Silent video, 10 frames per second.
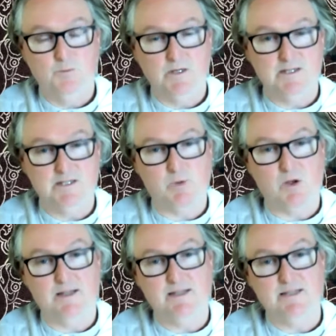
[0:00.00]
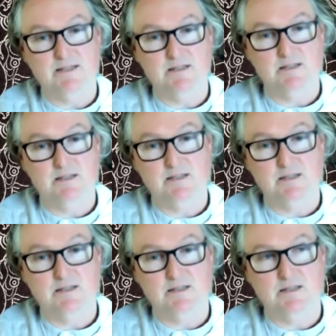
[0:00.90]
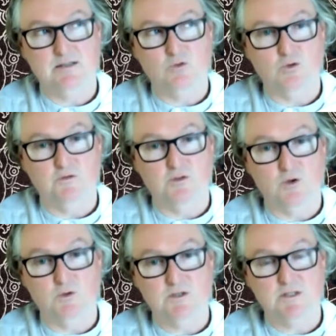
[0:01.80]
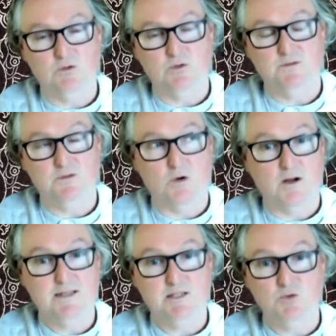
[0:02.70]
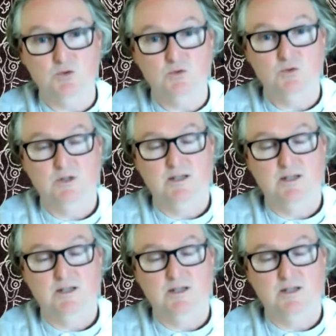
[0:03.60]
inspires or evokes or gives rise to